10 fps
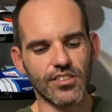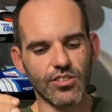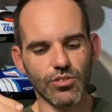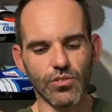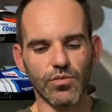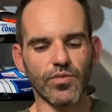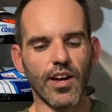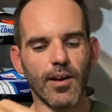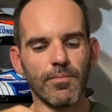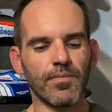sort of
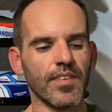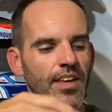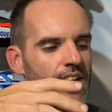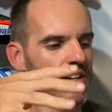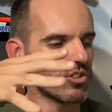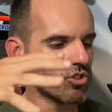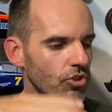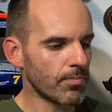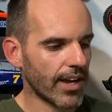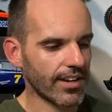
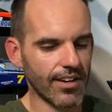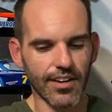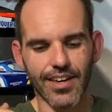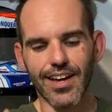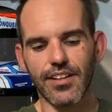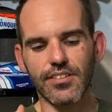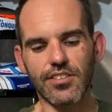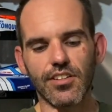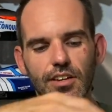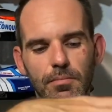Schumacher colour
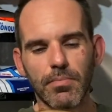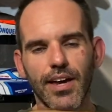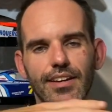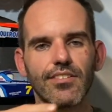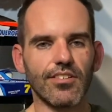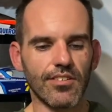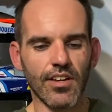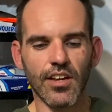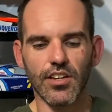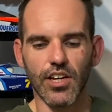scheme painted,
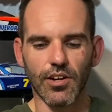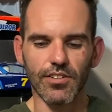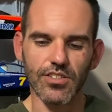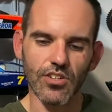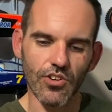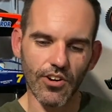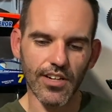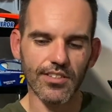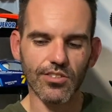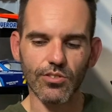in this
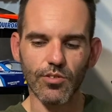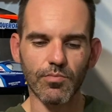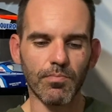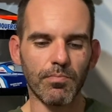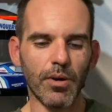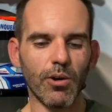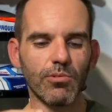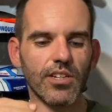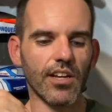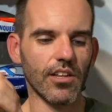nice sort of bold
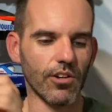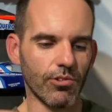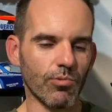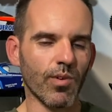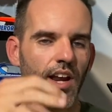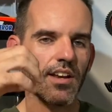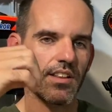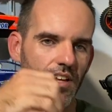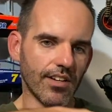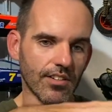yellow, the red,
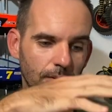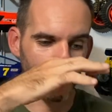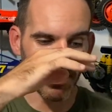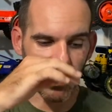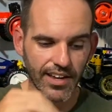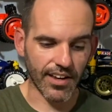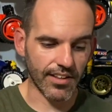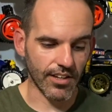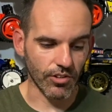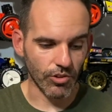then to the black. And
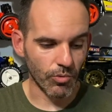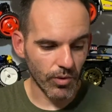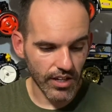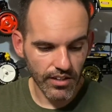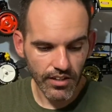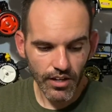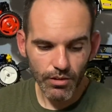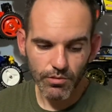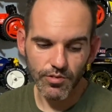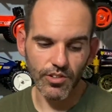then on the wing,
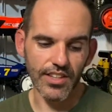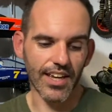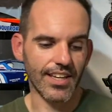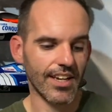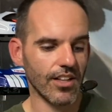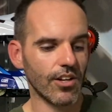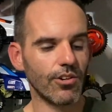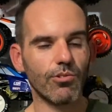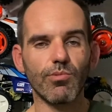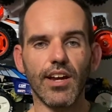we've got that
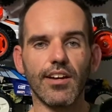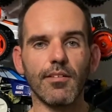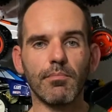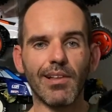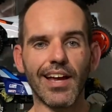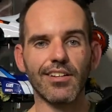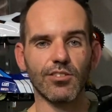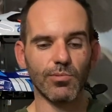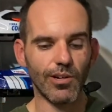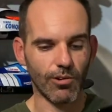yellow, red, and black as
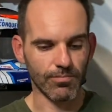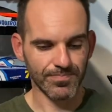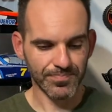well.